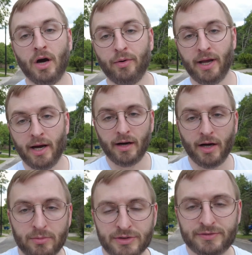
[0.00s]
Oh, yeah,
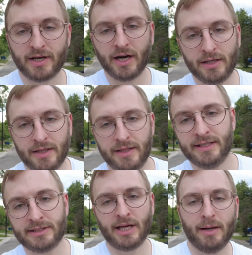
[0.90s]
I almost forgot.
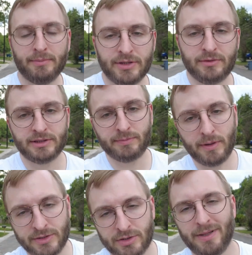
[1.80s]
This episode is
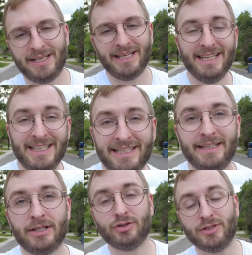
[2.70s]
sponsored by
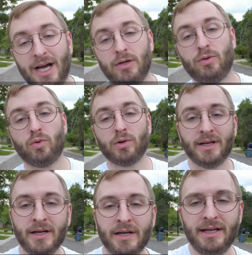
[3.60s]

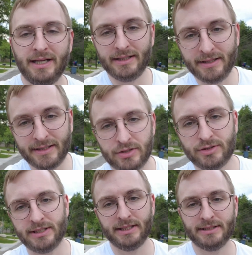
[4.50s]
IndieThinkers.org. Indie
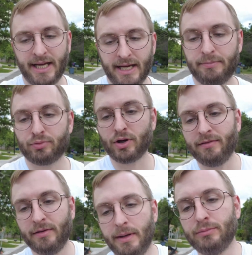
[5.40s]
Thinkers is a
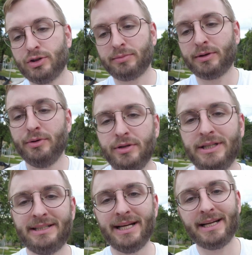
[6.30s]
private membership
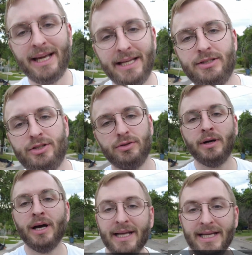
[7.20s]
community dedicated
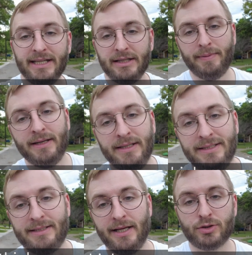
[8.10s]
to
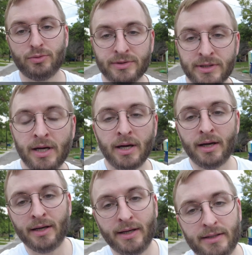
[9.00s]
independent intellectuals,
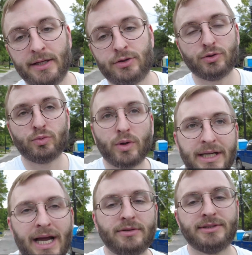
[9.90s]
intellectuals
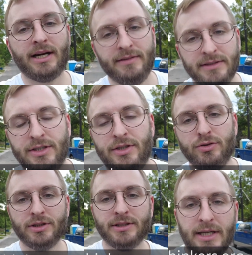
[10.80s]
working outside of
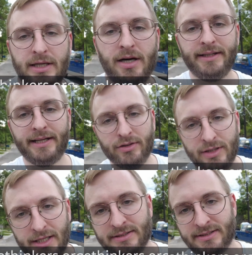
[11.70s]
institutions and on the
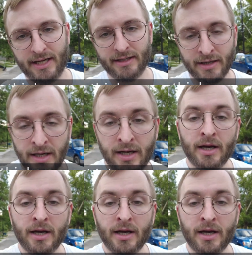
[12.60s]
internet instead.